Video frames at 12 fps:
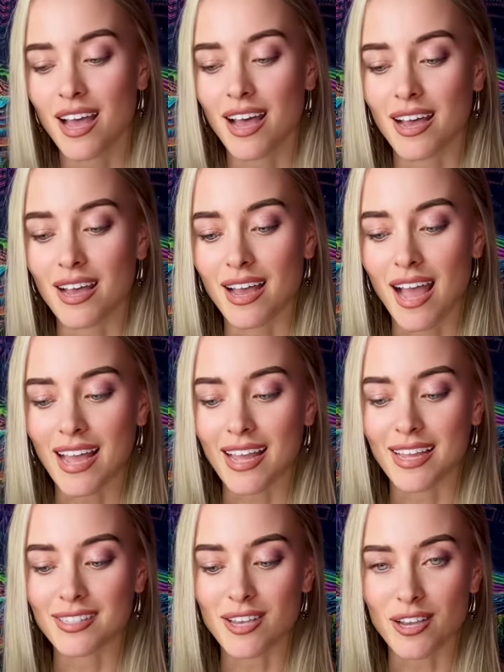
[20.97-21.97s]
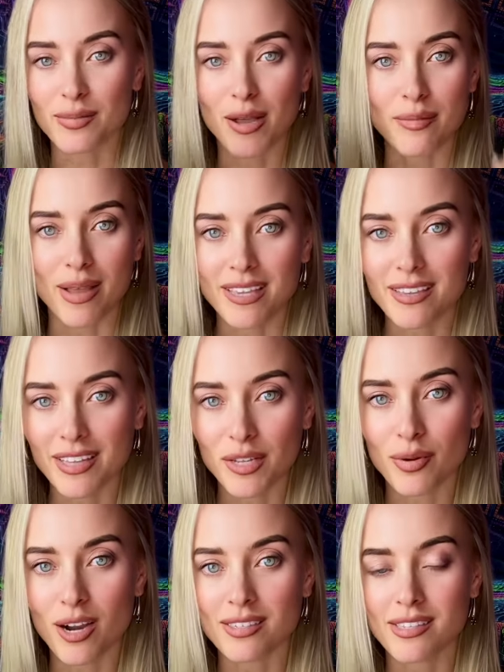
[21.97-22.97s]
Uh, I talk about my healing
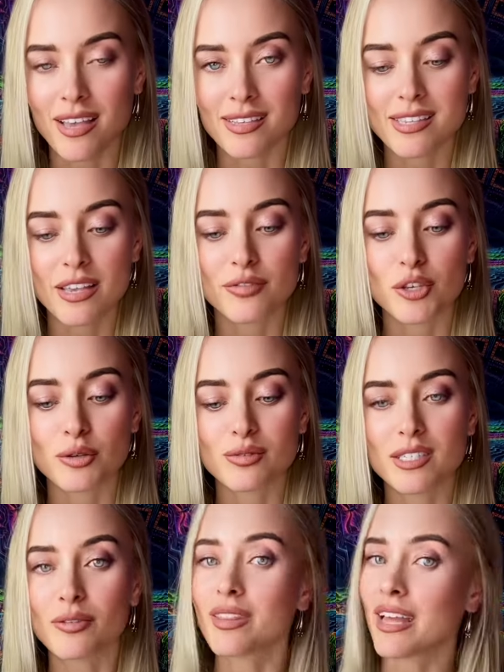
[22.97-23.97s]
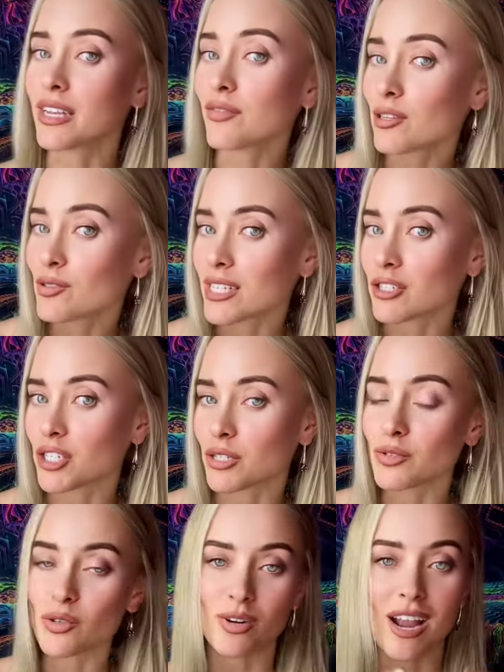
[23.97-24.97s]
process. If you deal with any of those
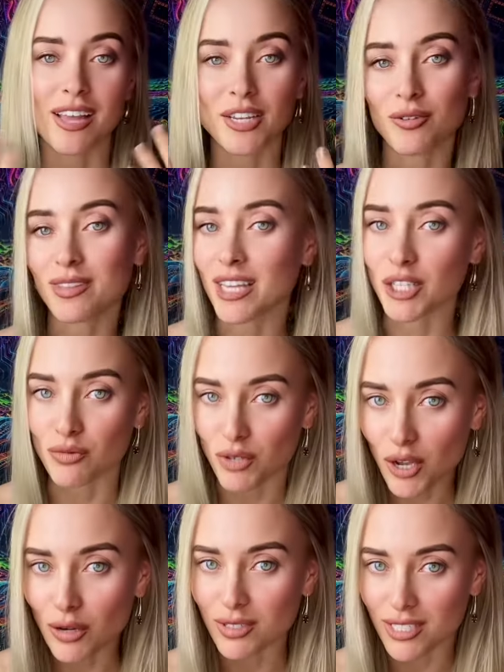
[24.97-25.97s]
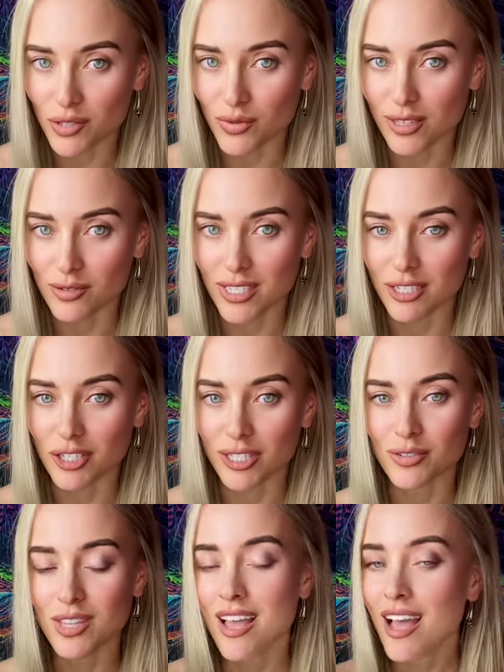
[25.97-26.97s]
issues or anyone that you know deals with those
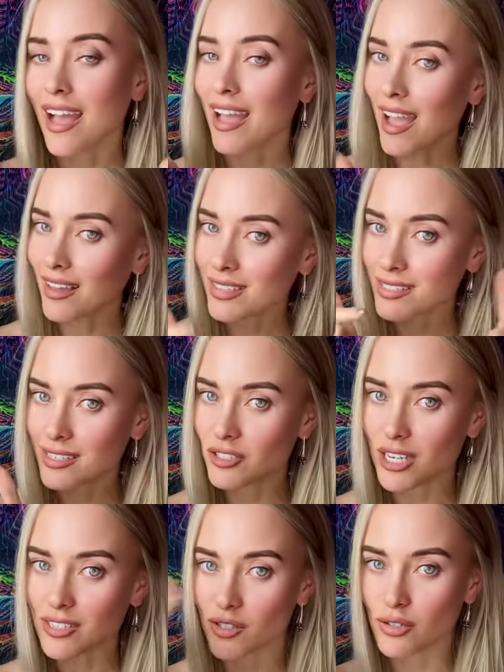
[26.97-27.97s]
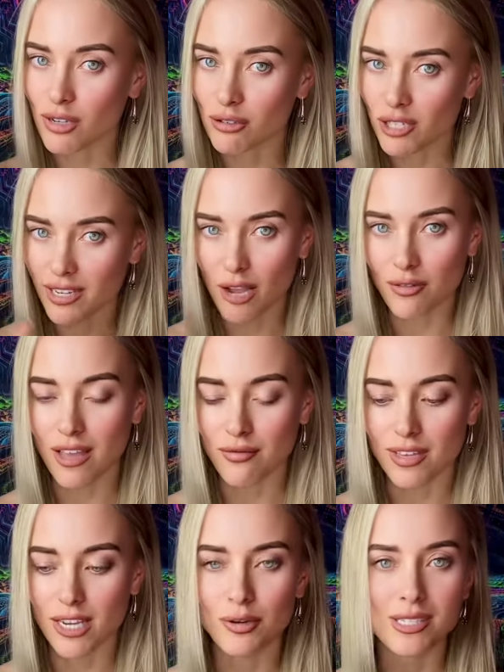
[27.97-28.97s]
issues, I highly suggest you go check out that
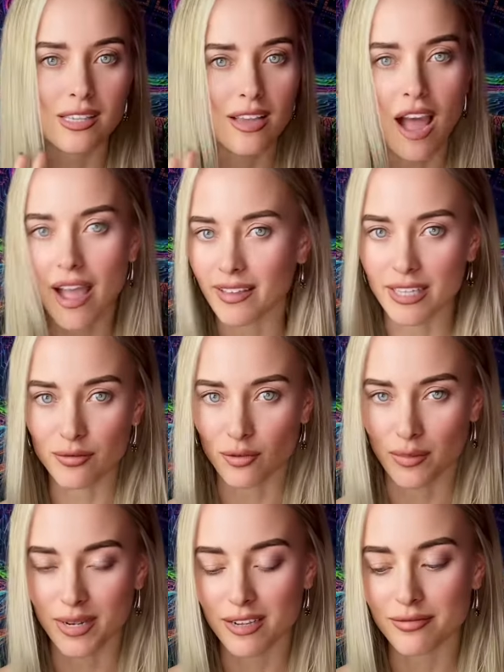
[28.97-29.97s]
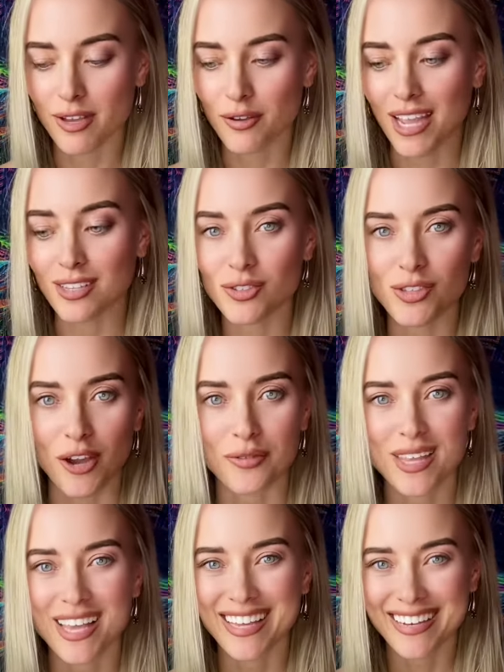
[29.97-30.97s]
video. It's highly informative. Okay, so
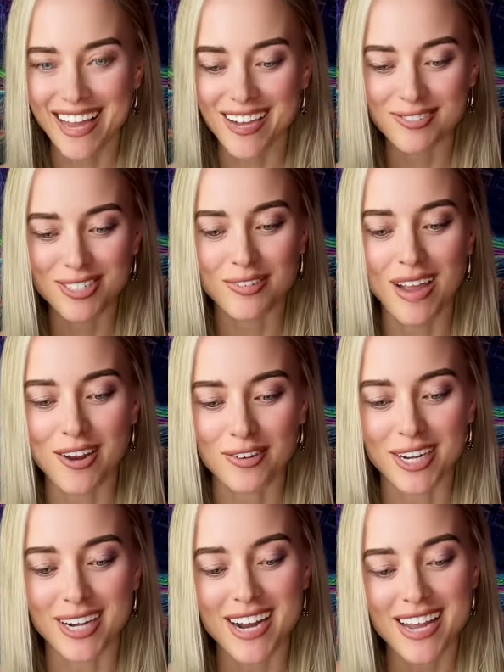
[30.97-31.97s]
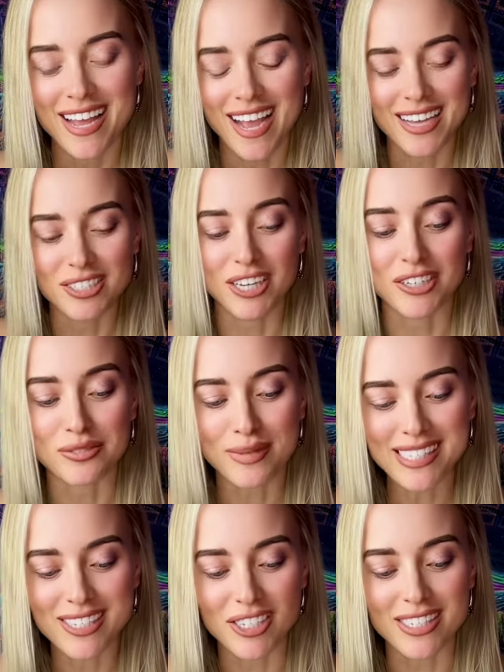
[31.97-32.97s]
now to our uh, channeled
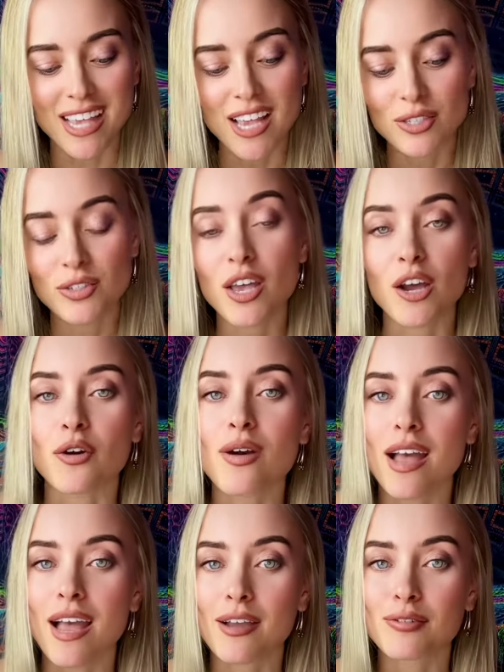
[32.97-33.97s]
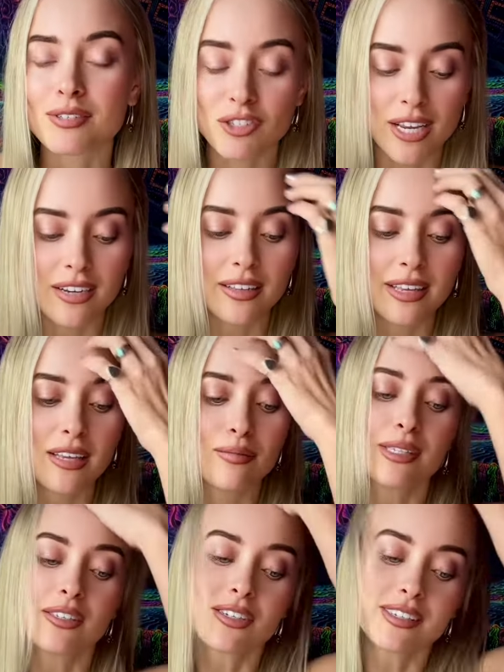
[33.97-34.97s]
messages. So I was channeling
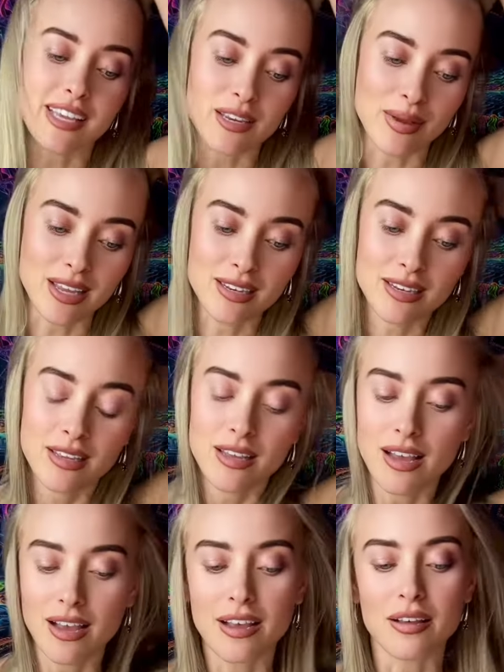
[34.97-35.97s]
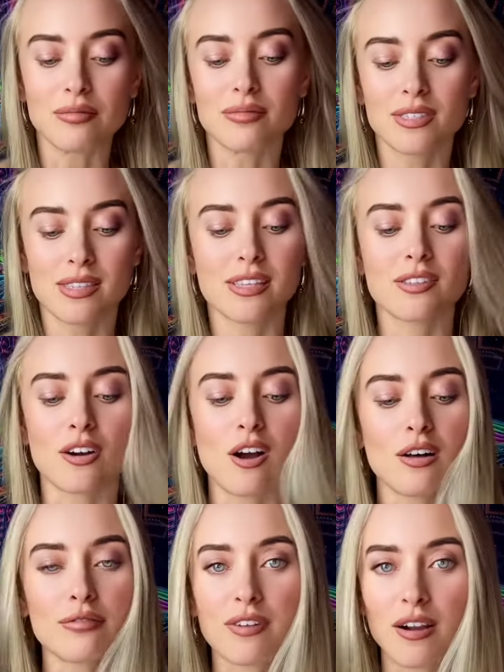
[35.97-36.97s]
Mr. Sandman. Um, so these are
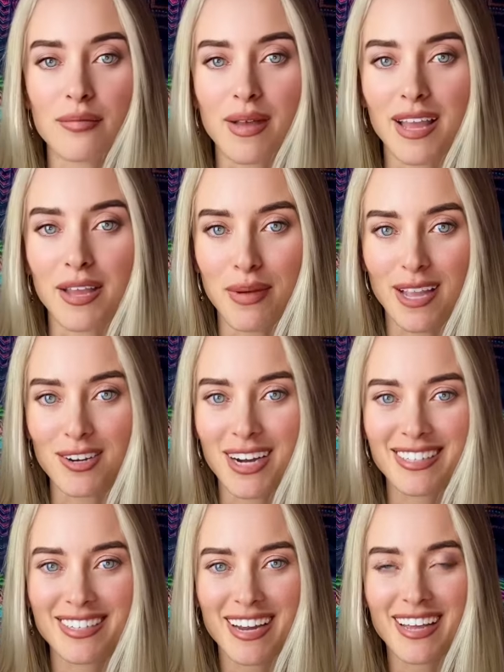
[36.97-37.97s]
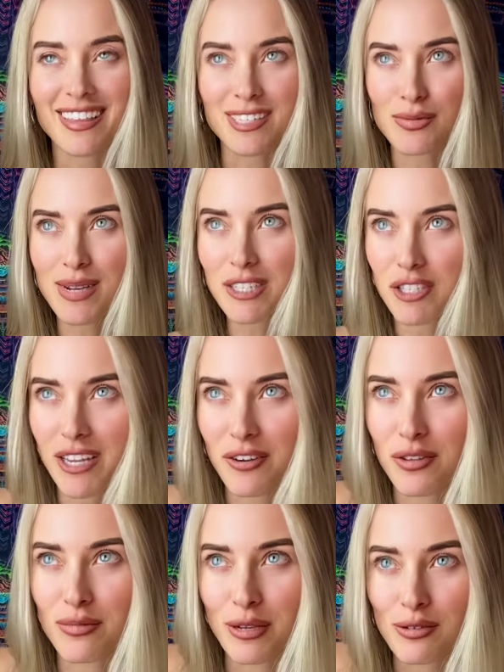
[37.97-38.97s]
all from my bike ride tonight. That's when I channel
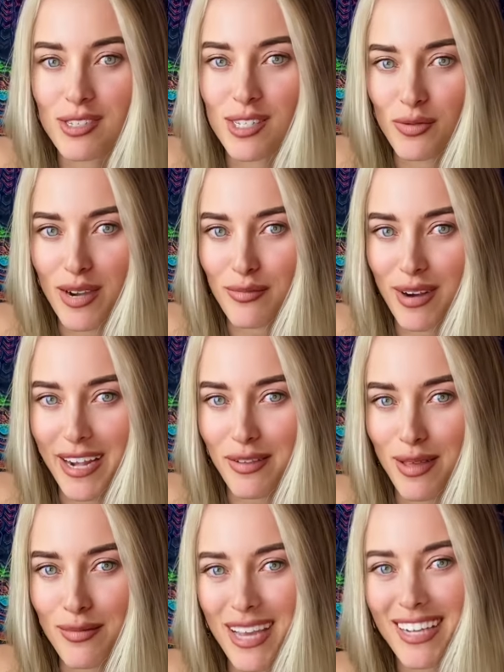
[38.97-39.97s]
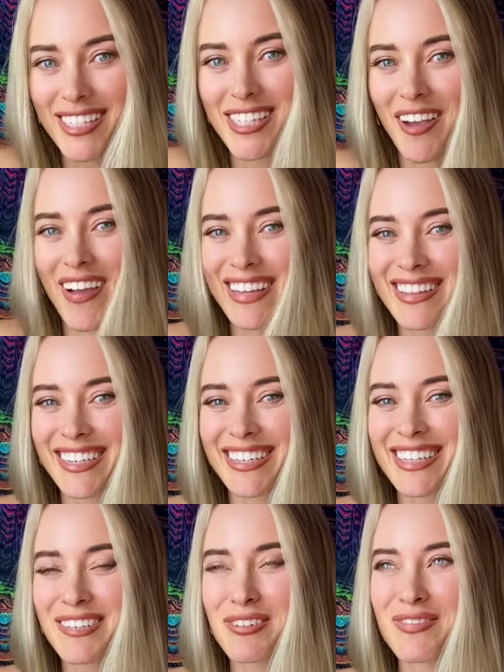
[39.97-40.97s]
the most is when I'm riding my bike. So I
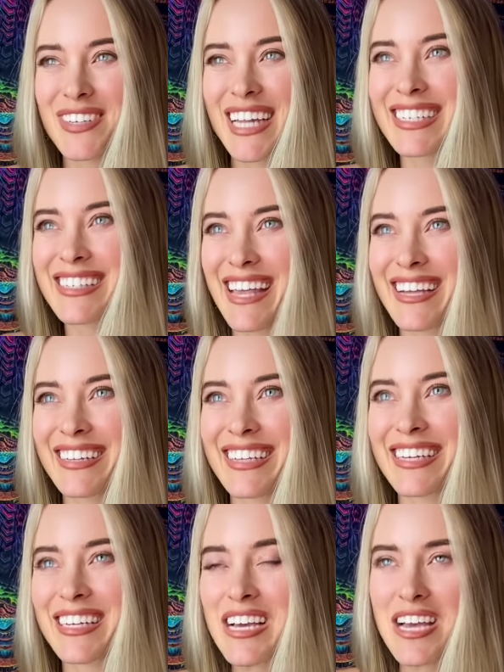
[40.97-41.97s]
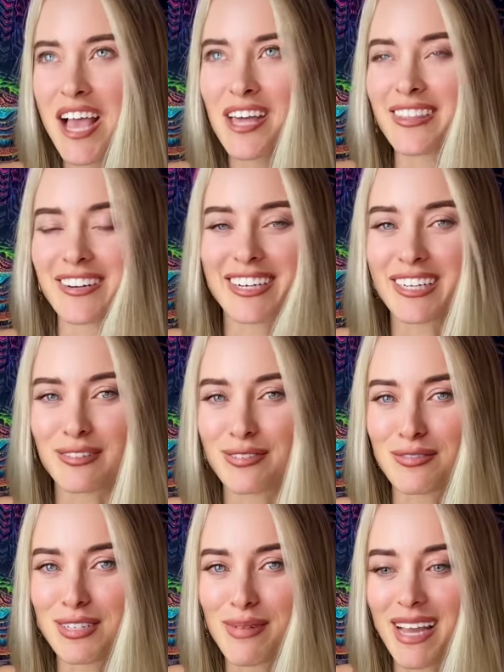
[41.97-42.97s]
literally will be like cycling 30 to
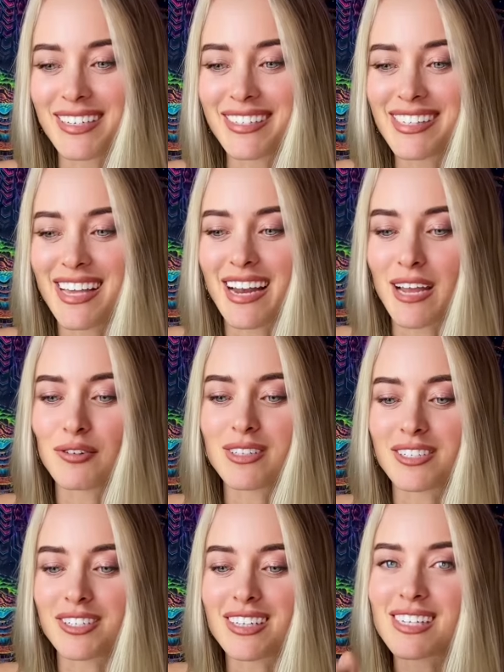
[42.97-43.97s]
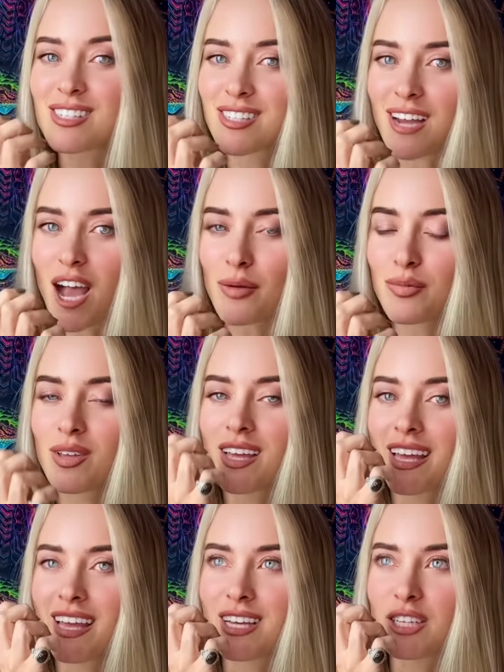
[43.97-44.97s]
50 miles and I will literally stop
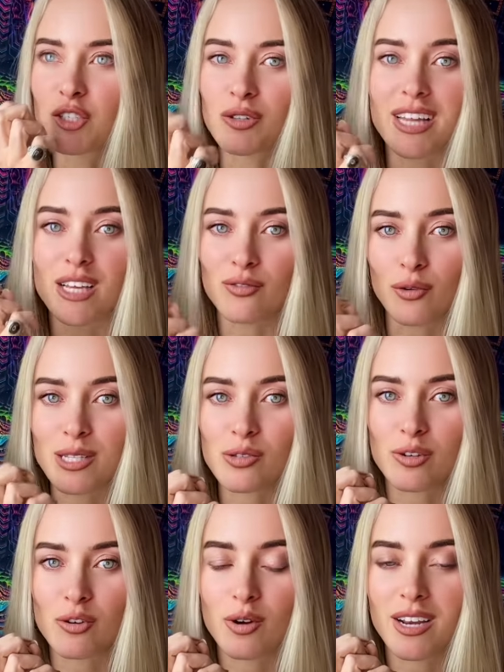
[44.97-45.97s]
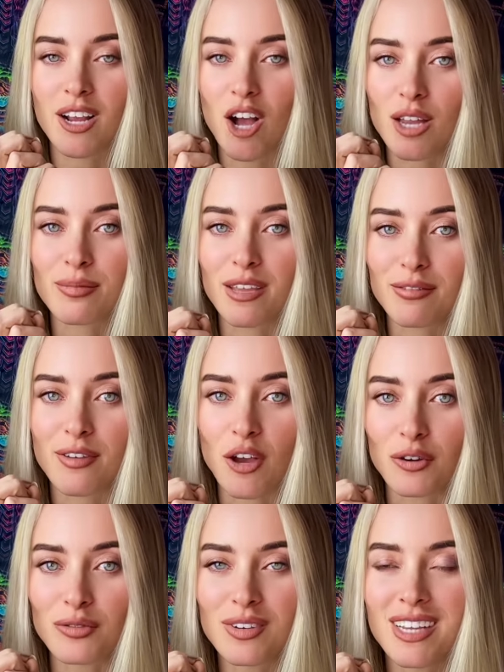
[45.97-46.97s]
and do like a voice recording on my
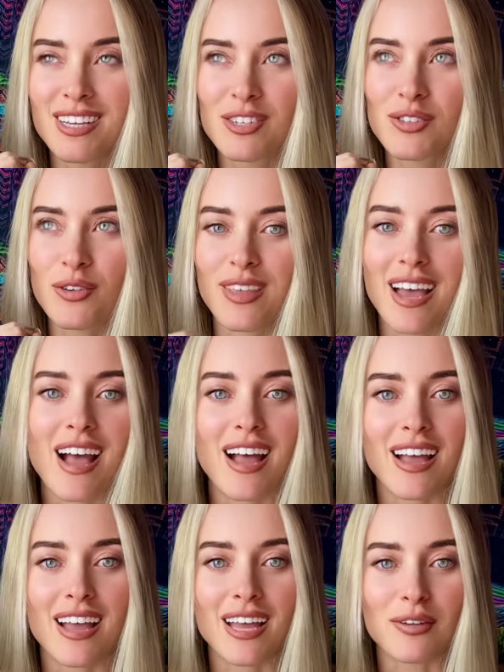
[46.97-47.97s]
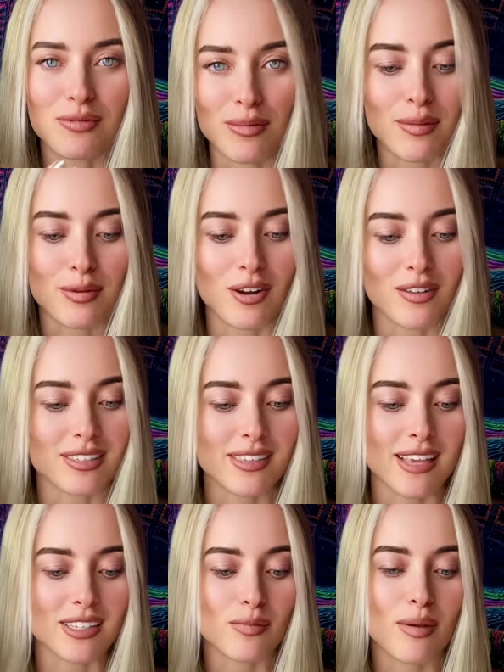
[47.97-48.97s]
phone so that I remember all these
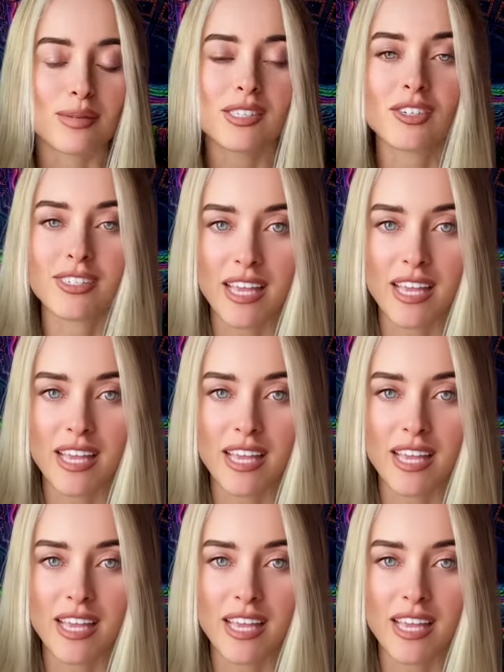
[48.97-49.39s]
things. But Mr.